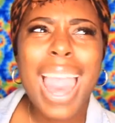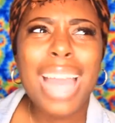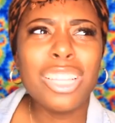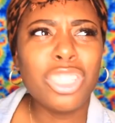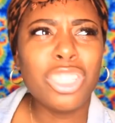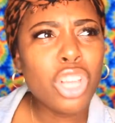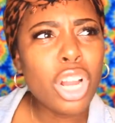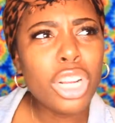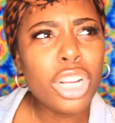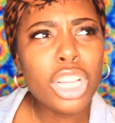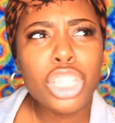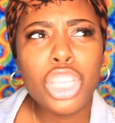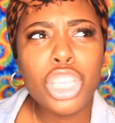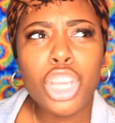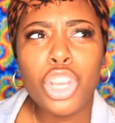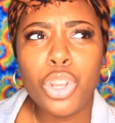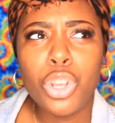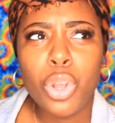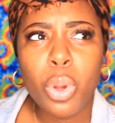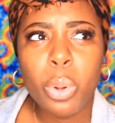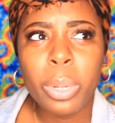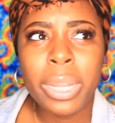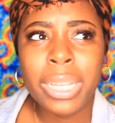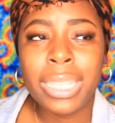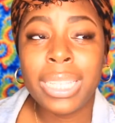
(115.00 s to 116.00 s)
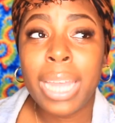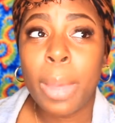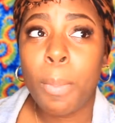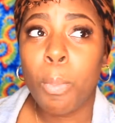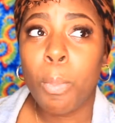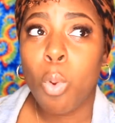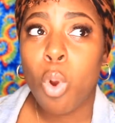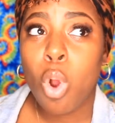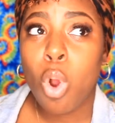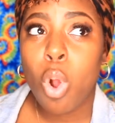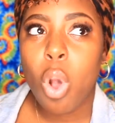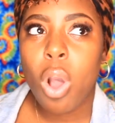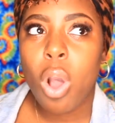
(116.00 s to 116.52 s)
I started to notice that
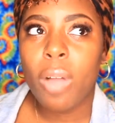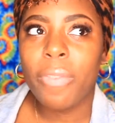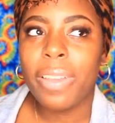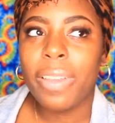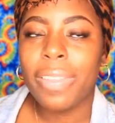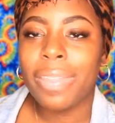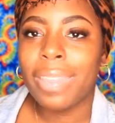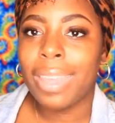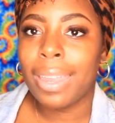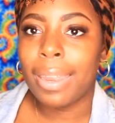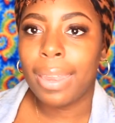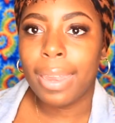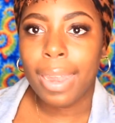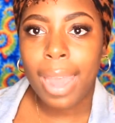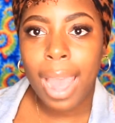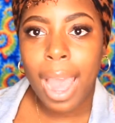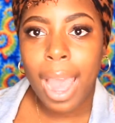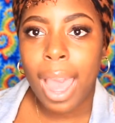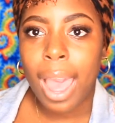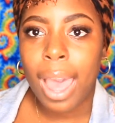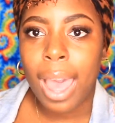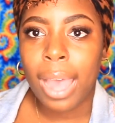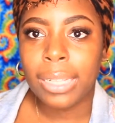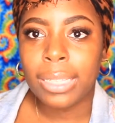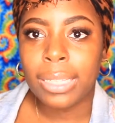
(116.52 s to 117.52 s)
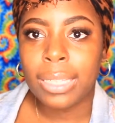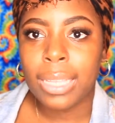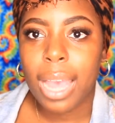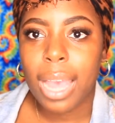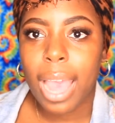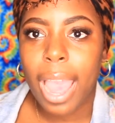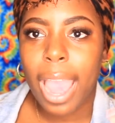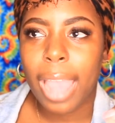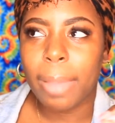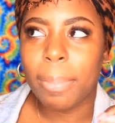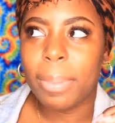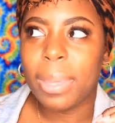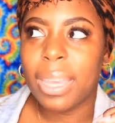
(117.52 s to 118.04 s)
more often than not,
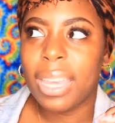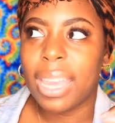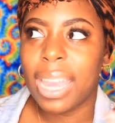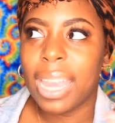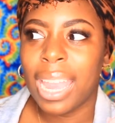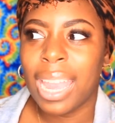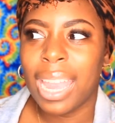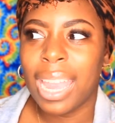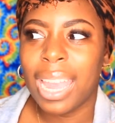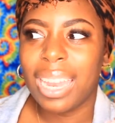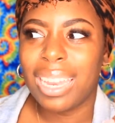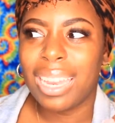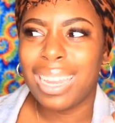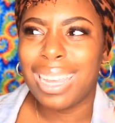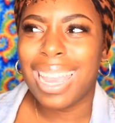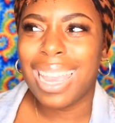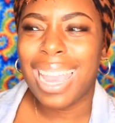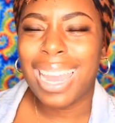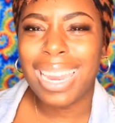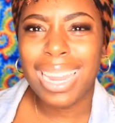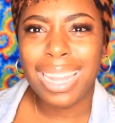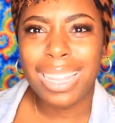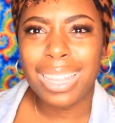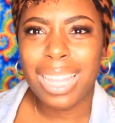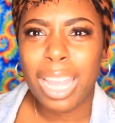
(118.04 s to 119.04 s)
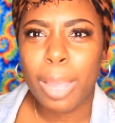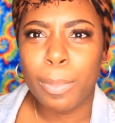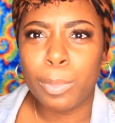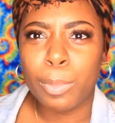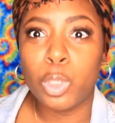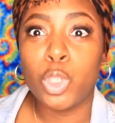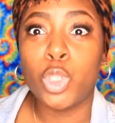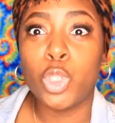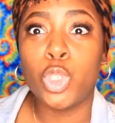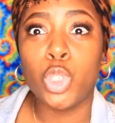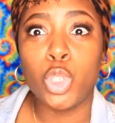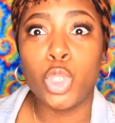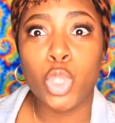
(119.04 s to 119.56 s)
I began getting them
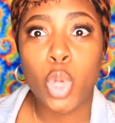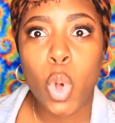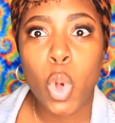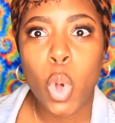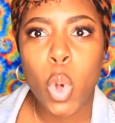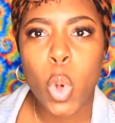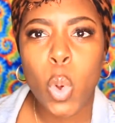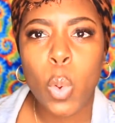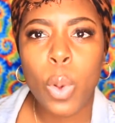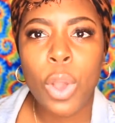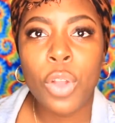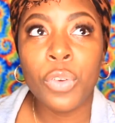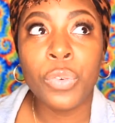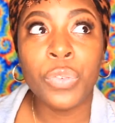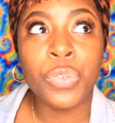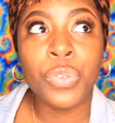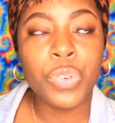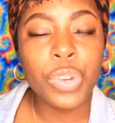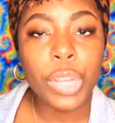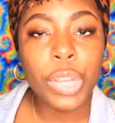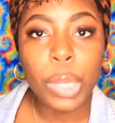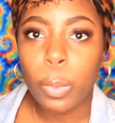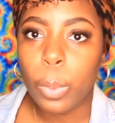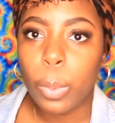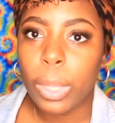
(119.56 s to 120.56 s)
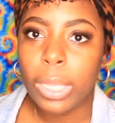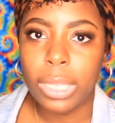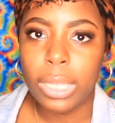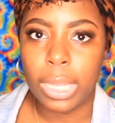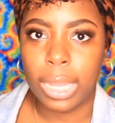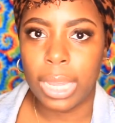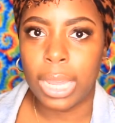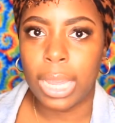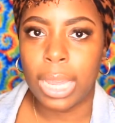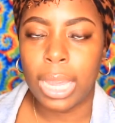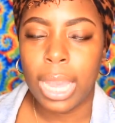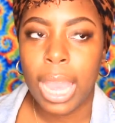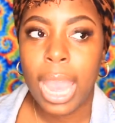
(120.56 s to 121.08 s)
so
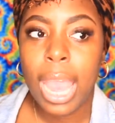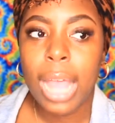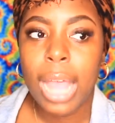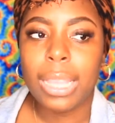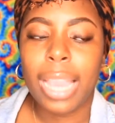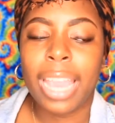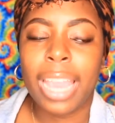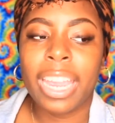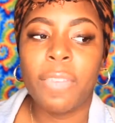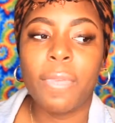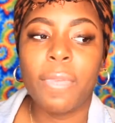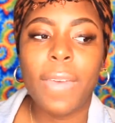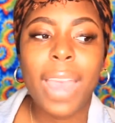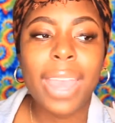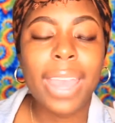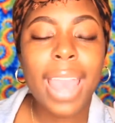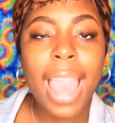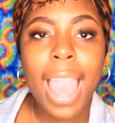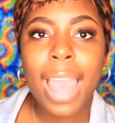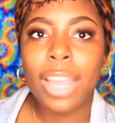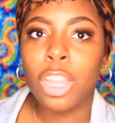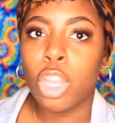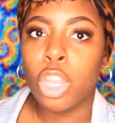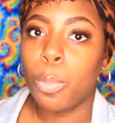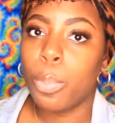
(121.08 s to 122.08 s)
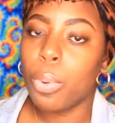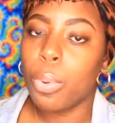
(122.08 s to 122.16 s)
frequently. Like if I got in the